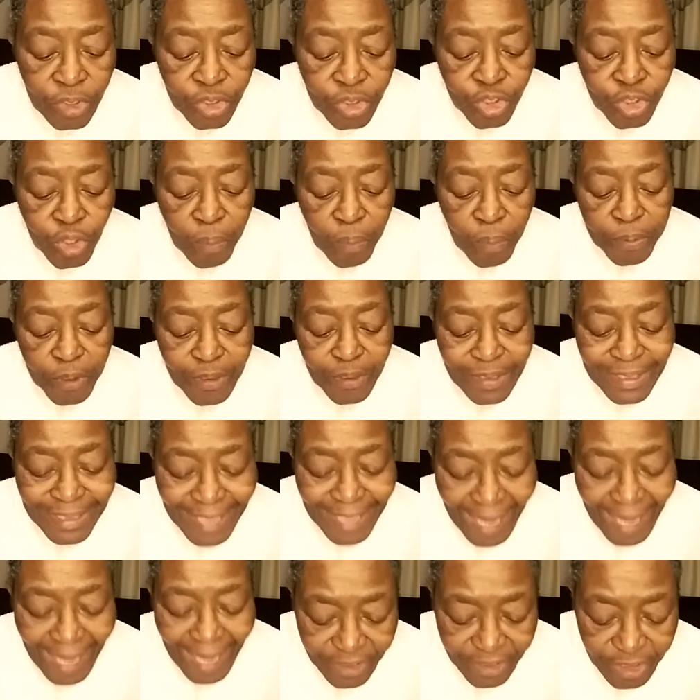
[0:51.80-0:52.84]
To
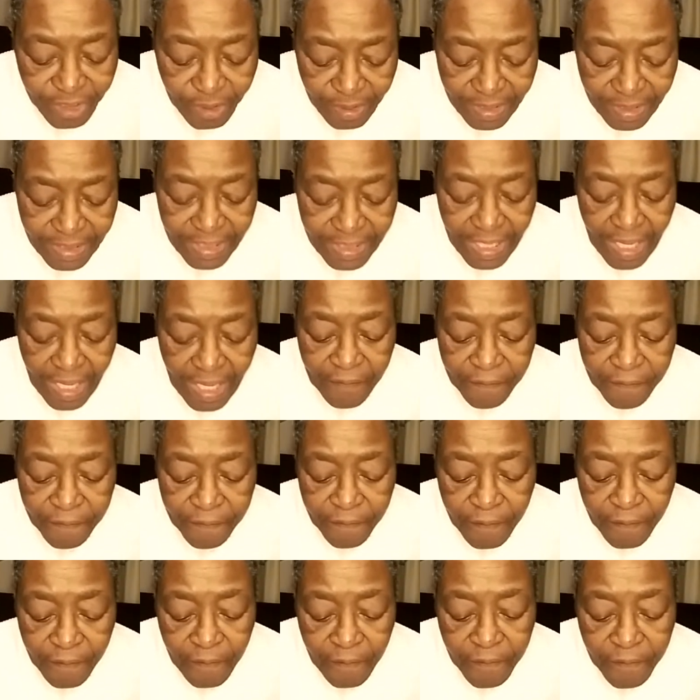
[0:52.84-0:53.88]
protect yourself
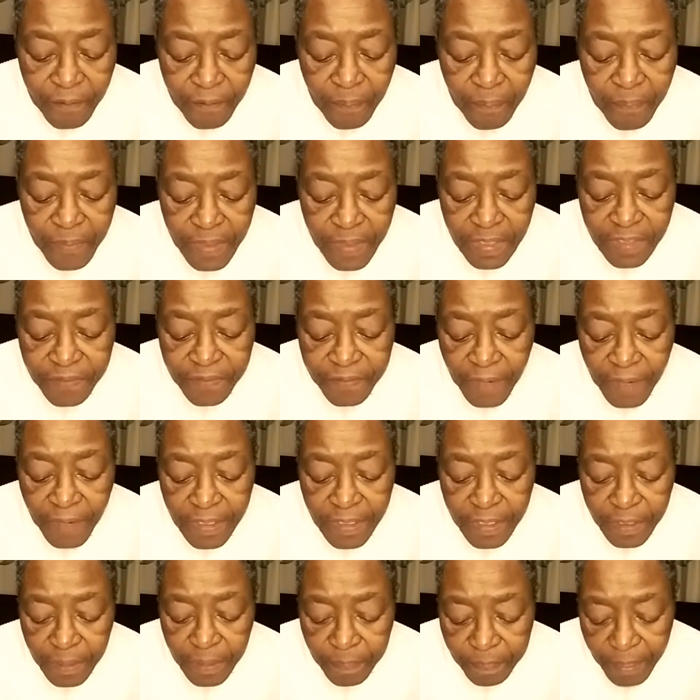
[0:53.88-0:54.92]
from this
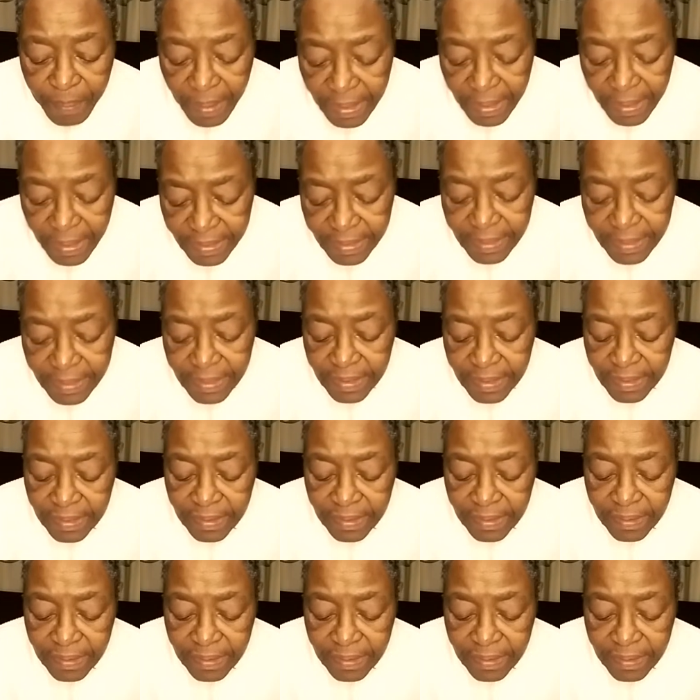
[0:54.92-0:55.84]
vulnerability,